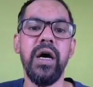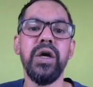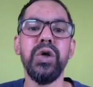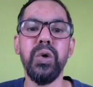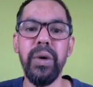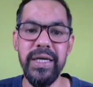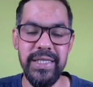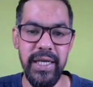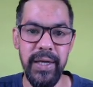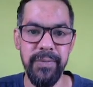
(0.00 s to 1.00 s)

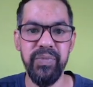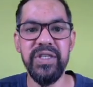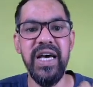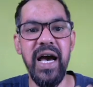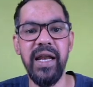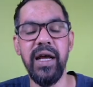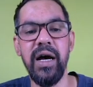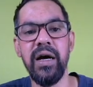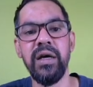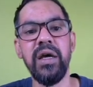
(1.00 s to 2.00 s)
USA, China,
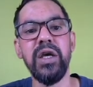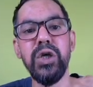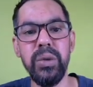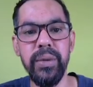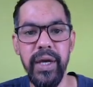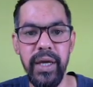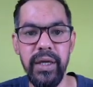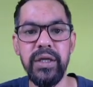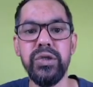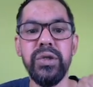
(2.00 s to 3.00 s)

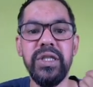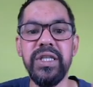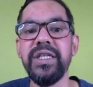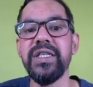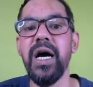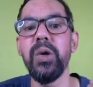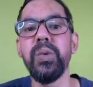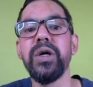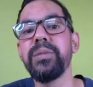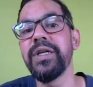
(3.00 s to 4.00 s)
UAE, so these are
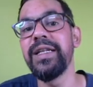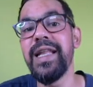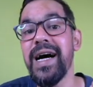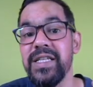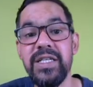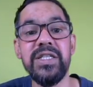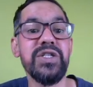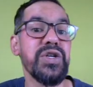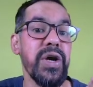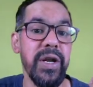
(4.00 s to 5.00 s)
one of the
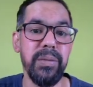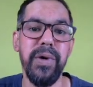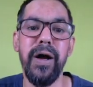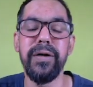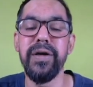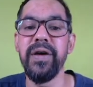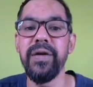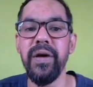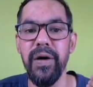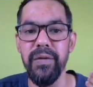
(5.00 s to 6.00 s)
largest trading
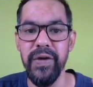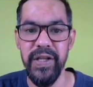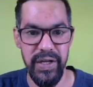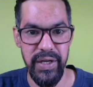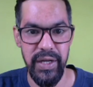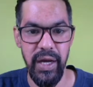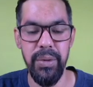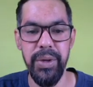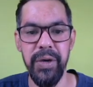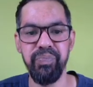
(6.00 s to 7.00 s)
partner with India.
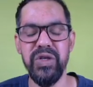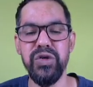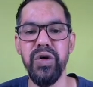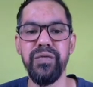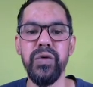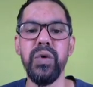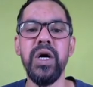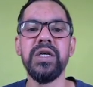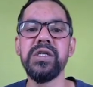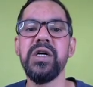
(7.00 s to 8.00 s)
Okay, so if
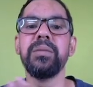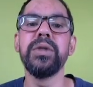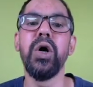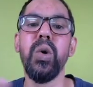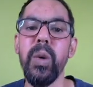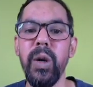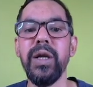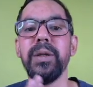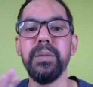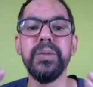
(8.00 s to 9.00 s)
you sum the overall
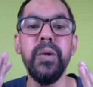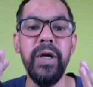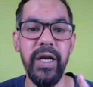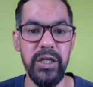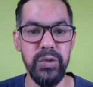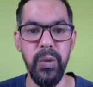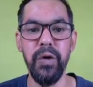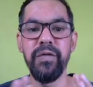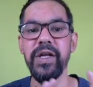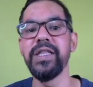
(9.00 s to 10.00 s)
import and
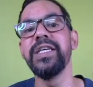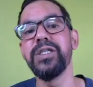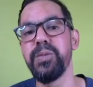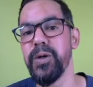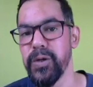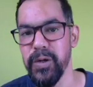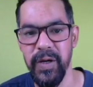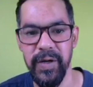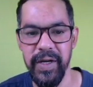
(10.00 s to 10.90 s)
export with these particular